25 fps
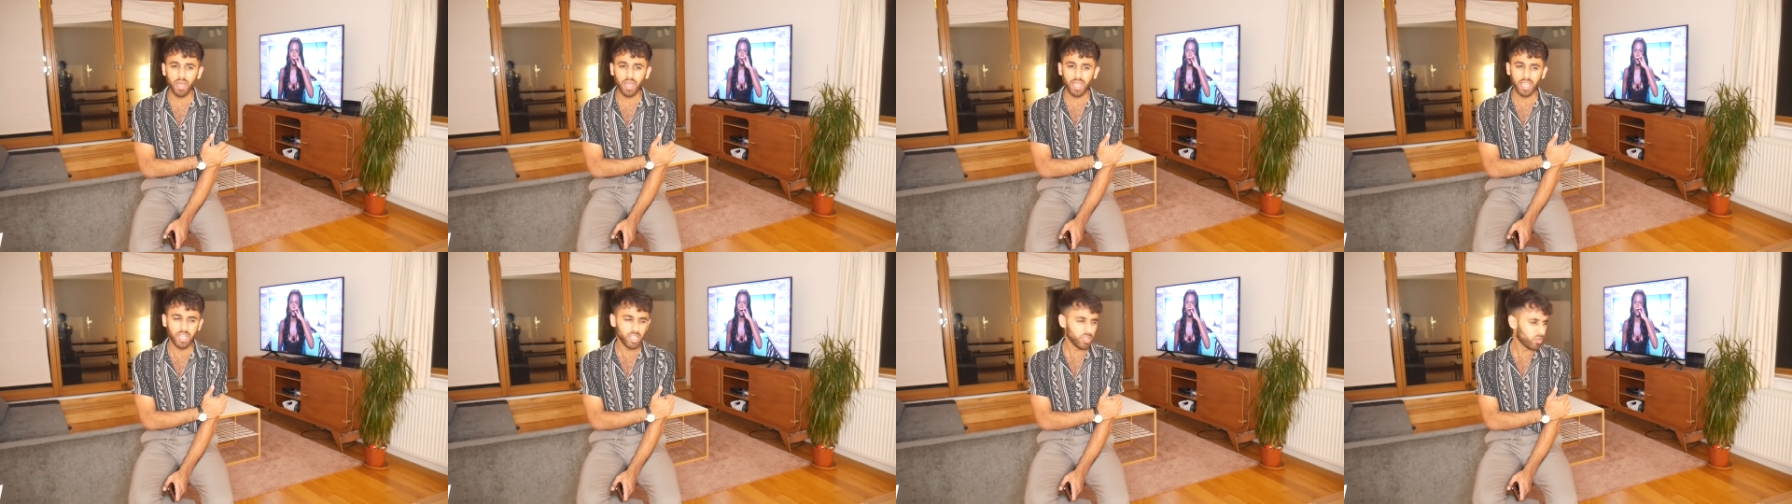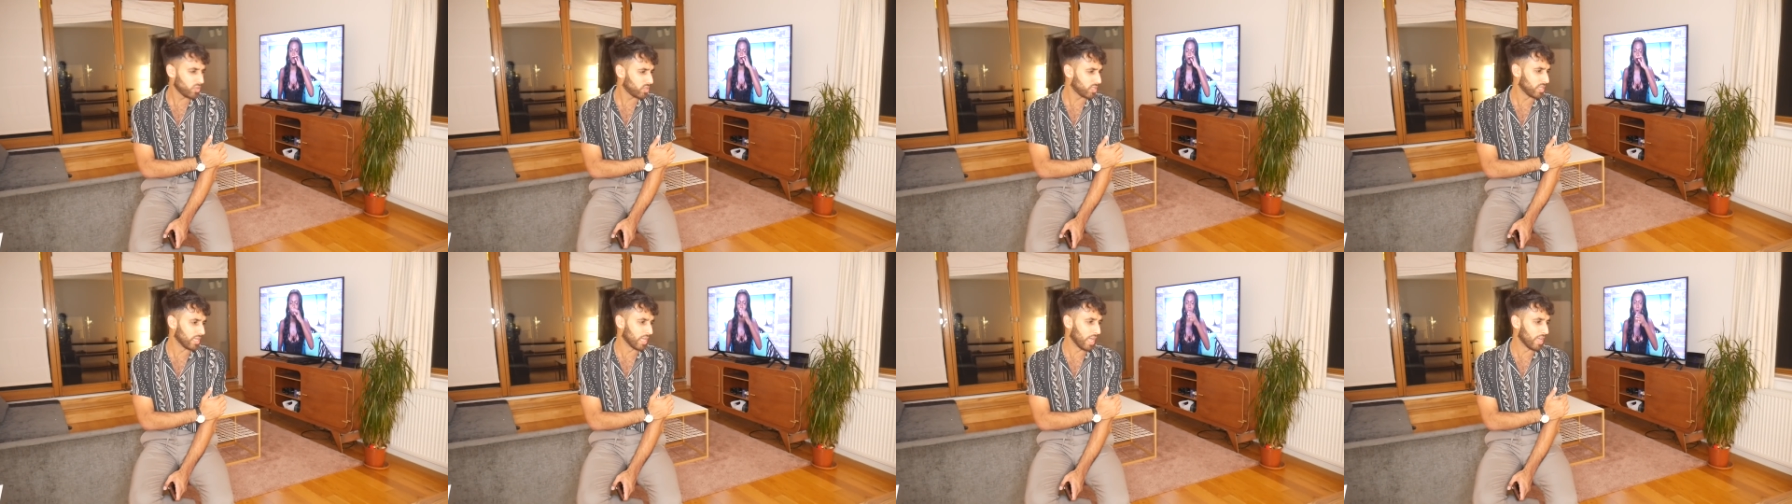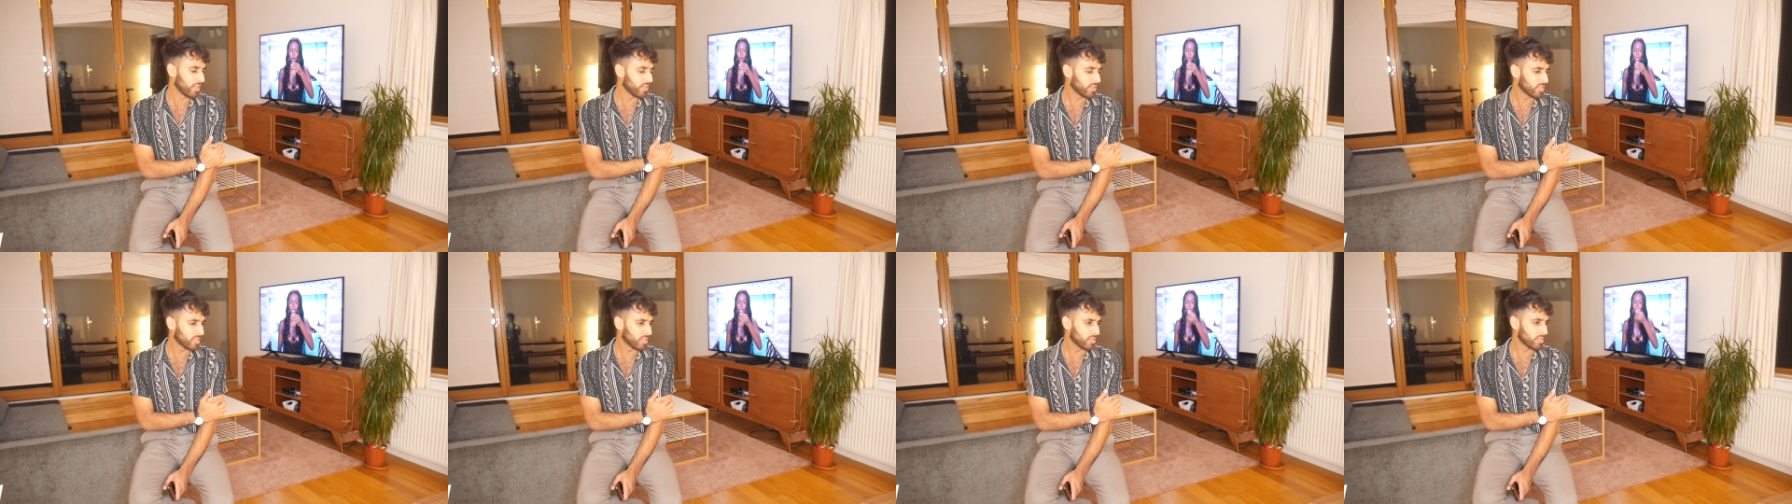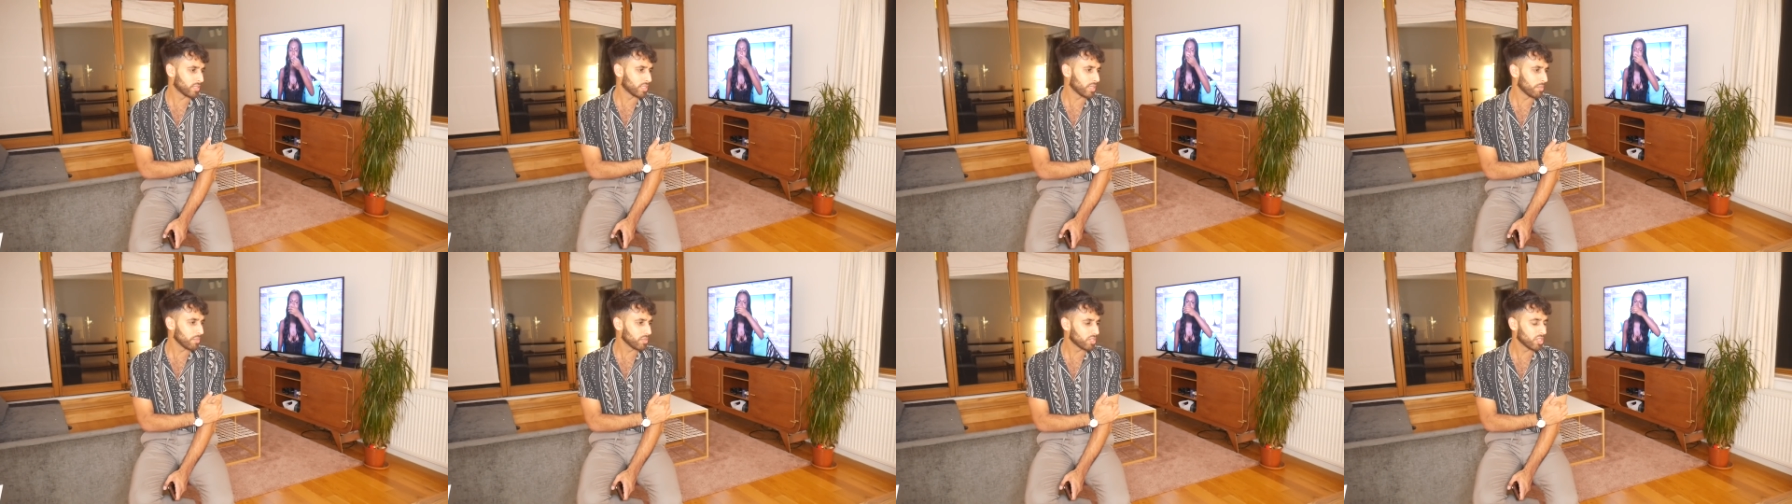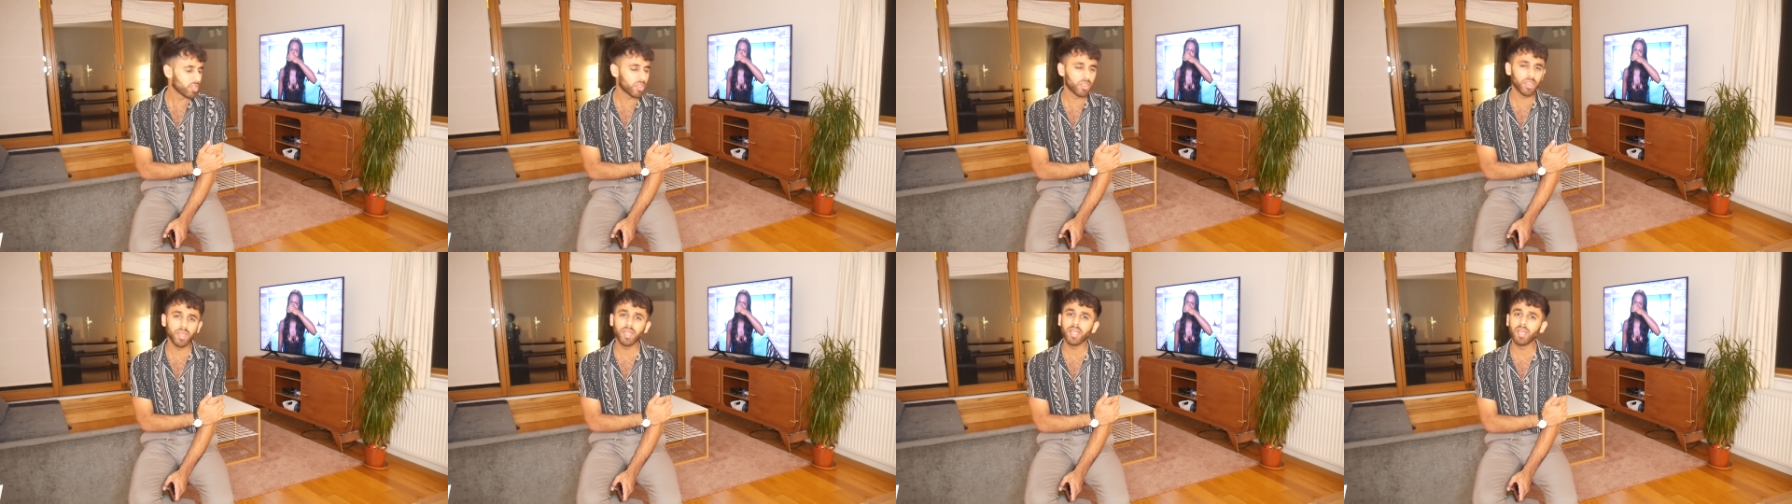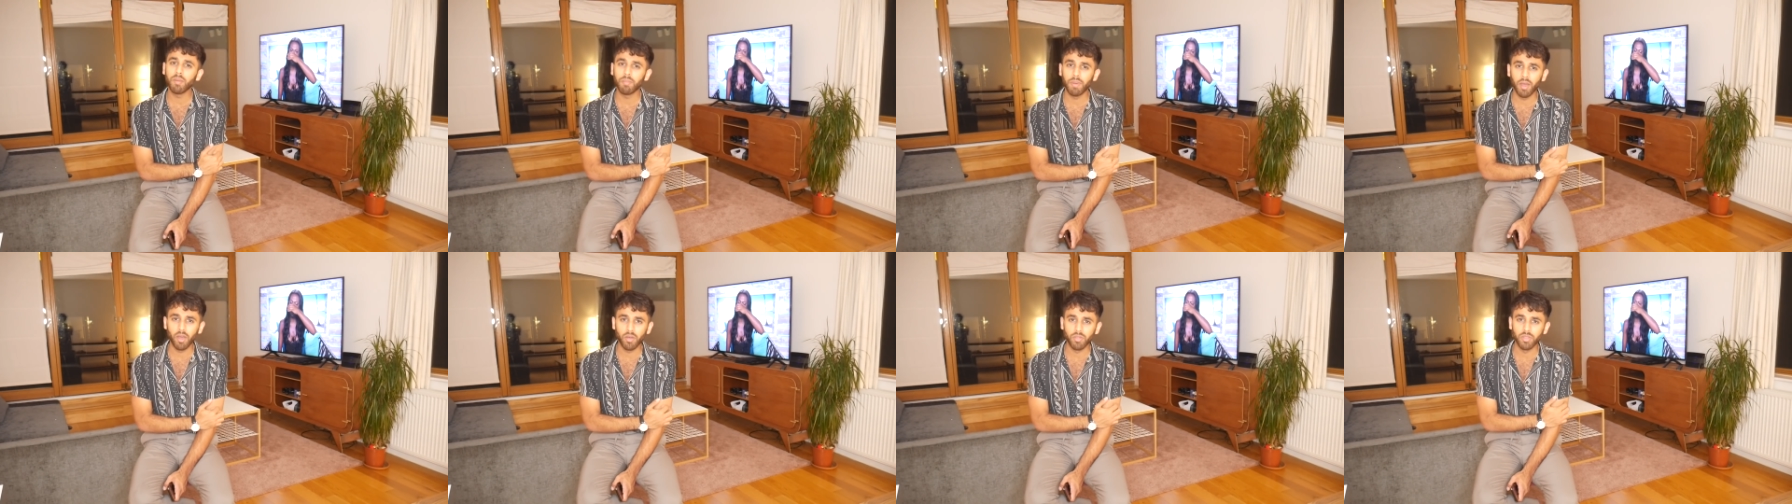interesting. That's something to think
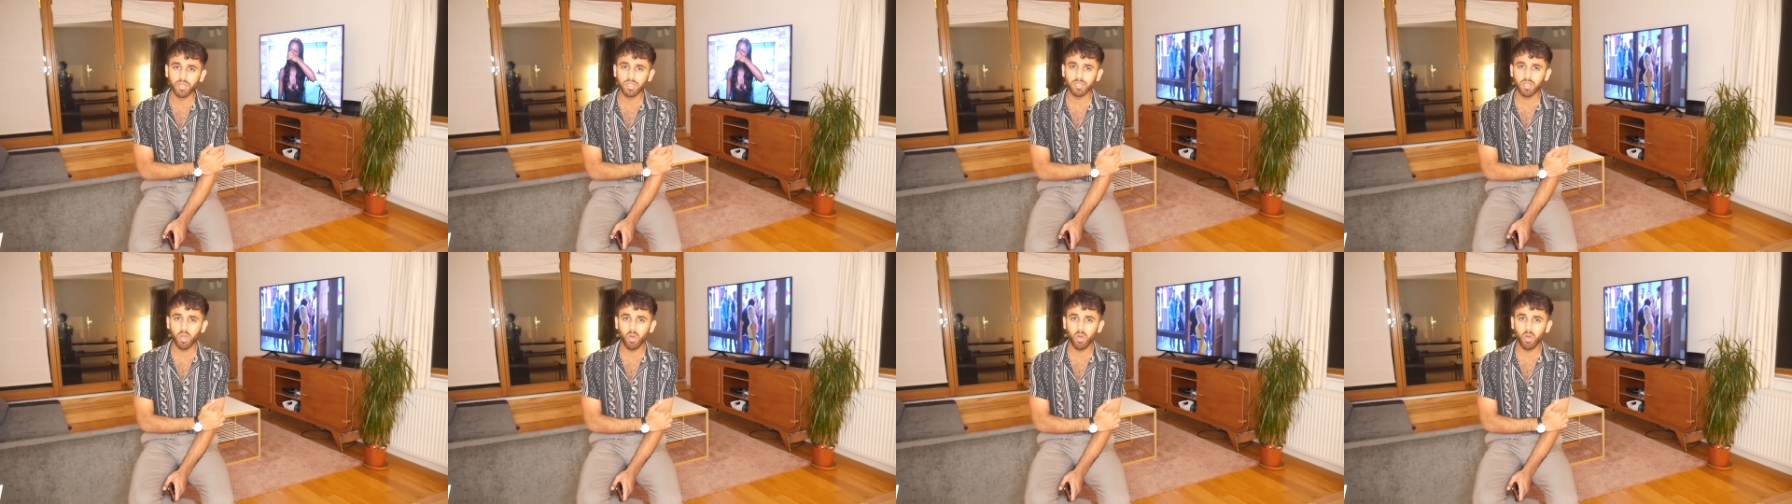about. This